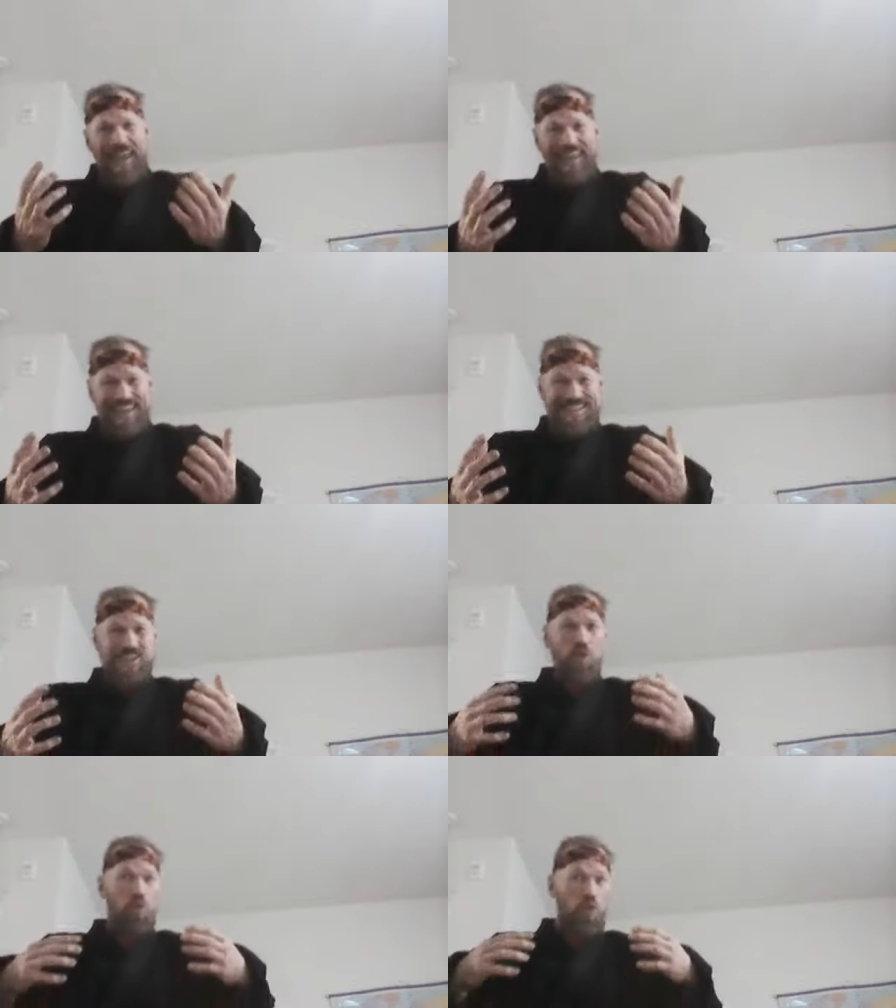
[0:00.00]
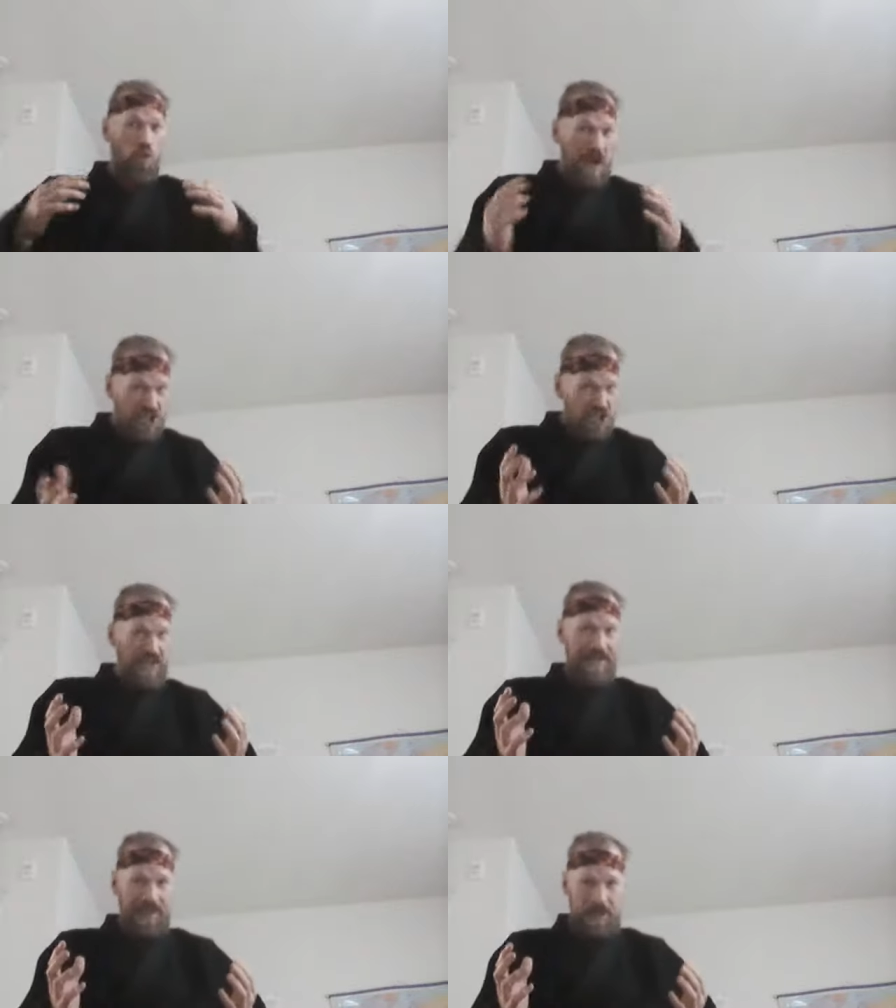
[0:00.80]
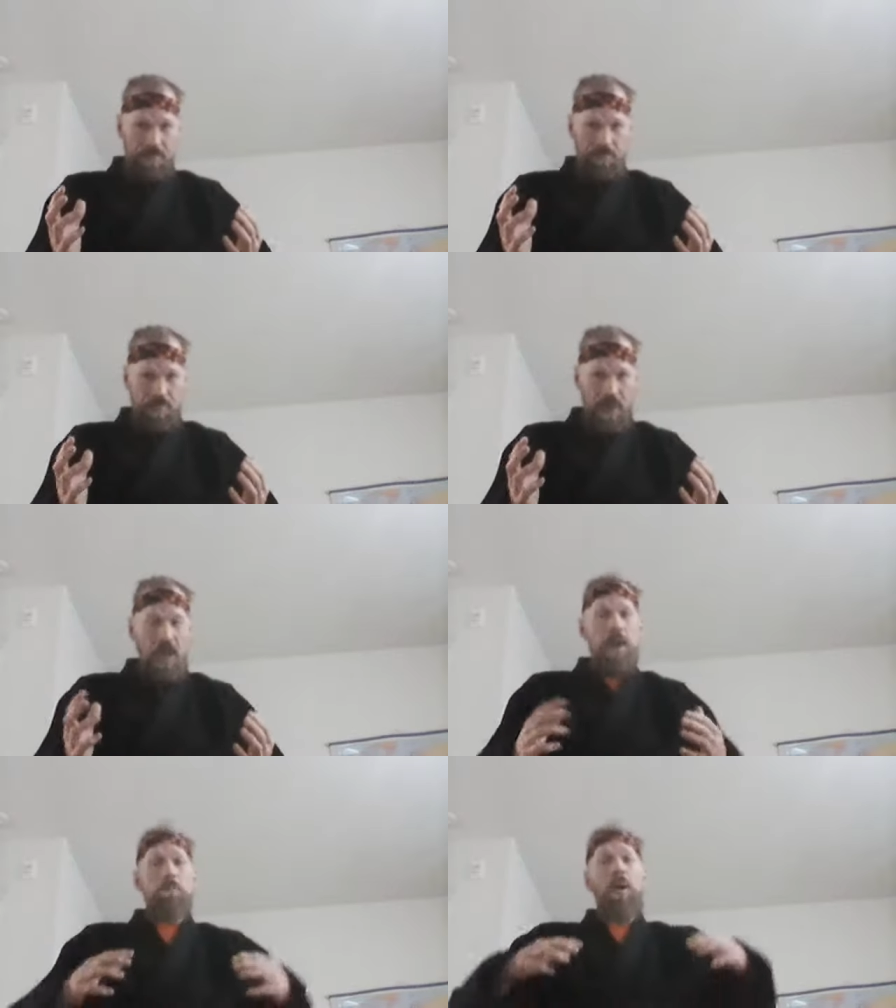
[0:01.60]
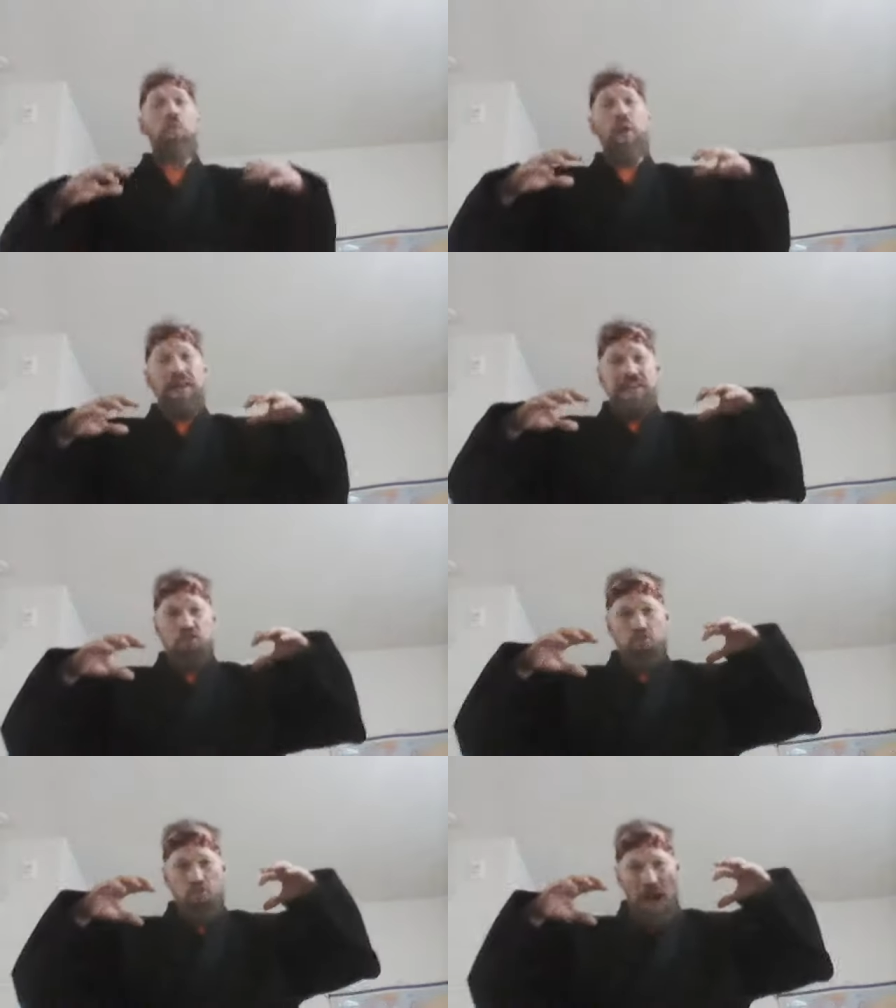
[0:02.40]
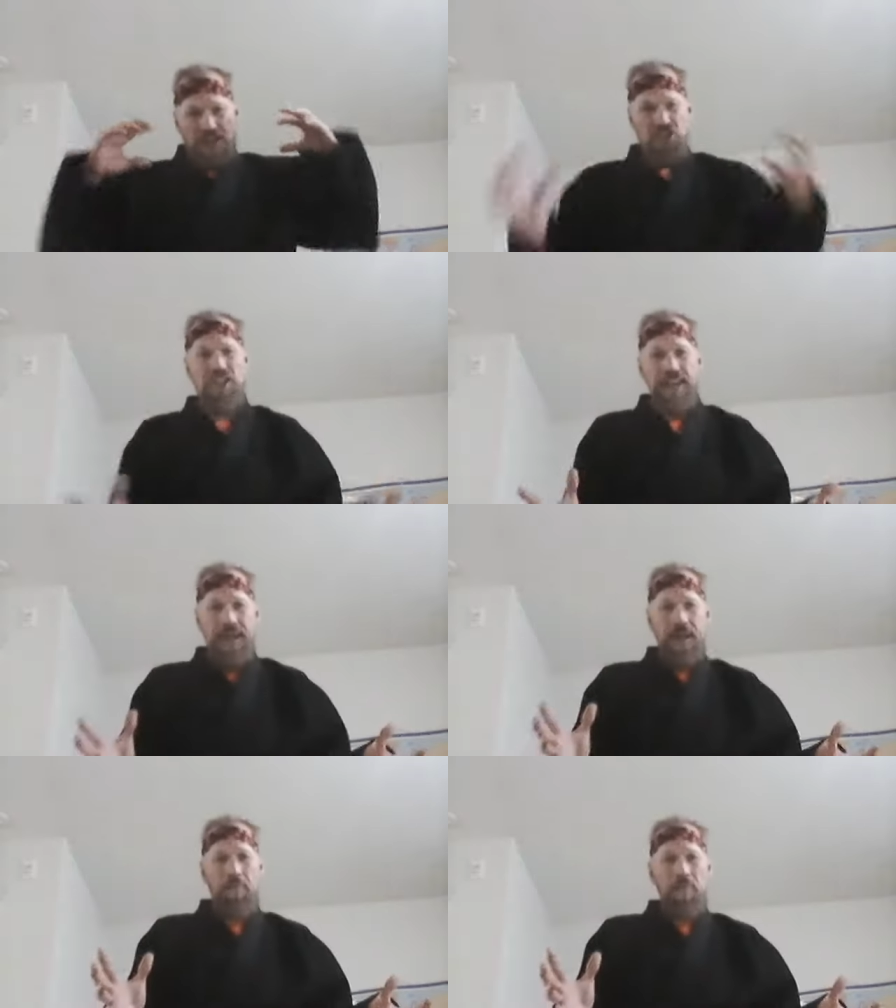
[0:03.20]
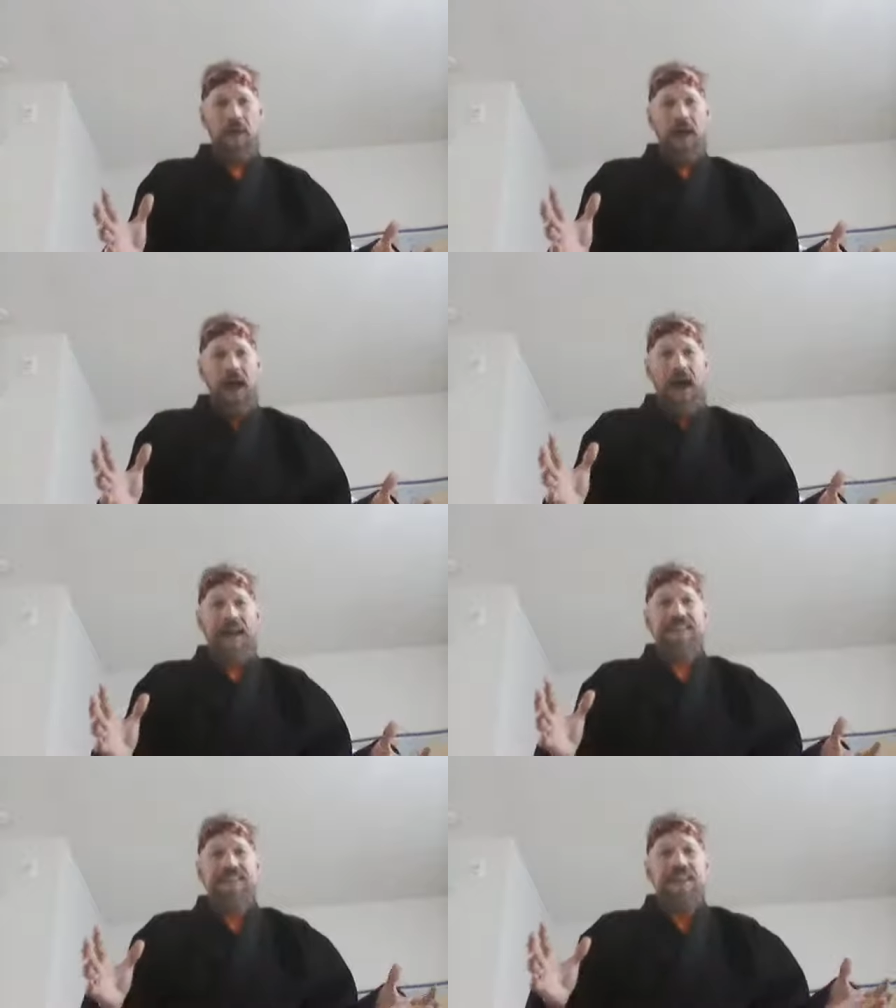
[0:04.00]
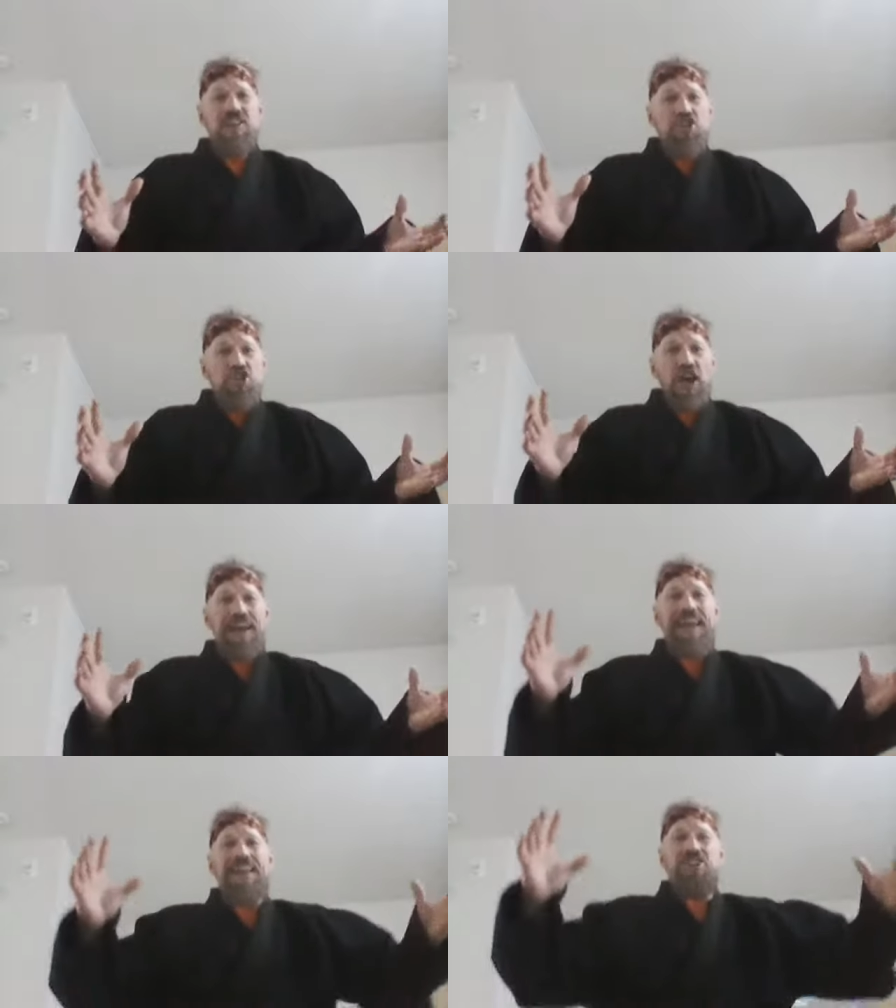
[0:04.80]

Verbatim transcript: is rushing him. But when he's rushing him, a ninja can